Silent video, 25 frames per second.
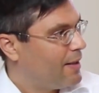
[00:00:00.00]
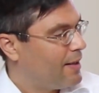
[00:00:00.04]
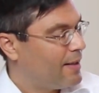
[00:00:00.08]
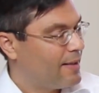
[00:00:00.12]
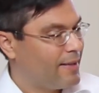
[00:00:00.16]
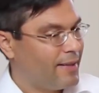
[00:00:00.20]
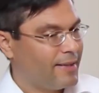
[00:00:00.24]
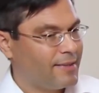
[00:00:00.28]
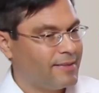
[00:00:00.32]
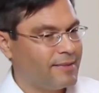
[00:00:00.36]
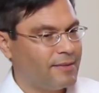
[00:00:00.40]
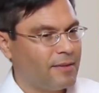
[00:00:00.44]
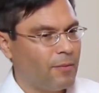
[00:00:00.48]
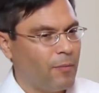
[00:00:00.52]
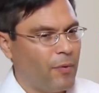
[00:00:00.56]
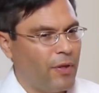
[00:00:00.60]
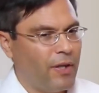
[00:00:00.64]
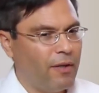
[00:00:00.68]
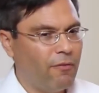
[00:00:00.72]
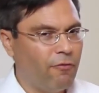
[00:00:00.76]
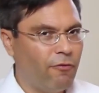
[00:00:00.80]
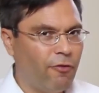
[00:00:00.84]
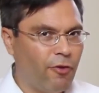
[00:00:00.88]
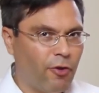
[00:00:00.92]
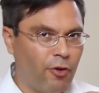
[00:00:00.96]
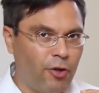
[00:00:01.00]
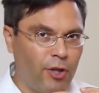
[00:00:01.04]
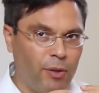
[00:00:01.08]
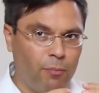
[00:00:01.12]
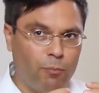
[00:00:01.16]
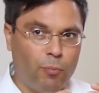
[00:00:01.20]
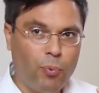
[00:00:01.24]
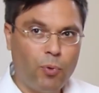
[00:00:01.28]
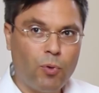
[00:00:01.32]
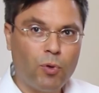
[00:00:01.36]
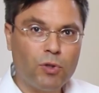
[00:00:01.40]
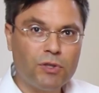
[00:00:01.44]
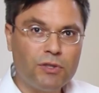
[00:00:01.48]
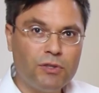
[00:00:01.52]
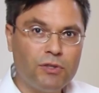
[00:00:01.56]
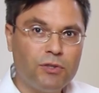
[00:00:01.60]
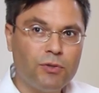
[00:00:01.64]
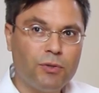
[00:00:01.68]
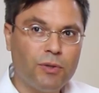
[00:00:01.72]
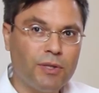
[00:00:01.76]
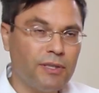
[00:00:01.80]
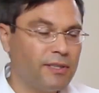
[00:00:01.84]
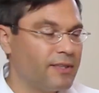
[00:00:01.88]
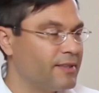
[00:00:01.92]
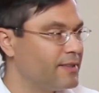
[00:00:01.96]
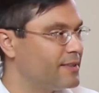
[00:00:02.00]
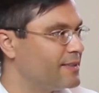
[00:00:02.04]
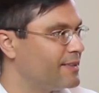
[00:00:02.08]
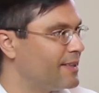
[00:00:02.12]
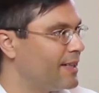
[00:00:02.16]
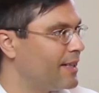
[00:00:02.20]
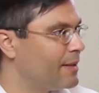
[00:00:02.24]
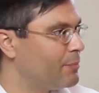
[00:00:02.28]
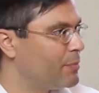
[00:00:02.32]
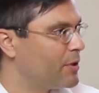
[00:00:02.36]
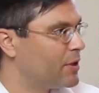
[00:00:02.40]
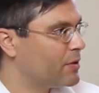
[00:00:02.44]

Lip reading: And that's something very important to understand,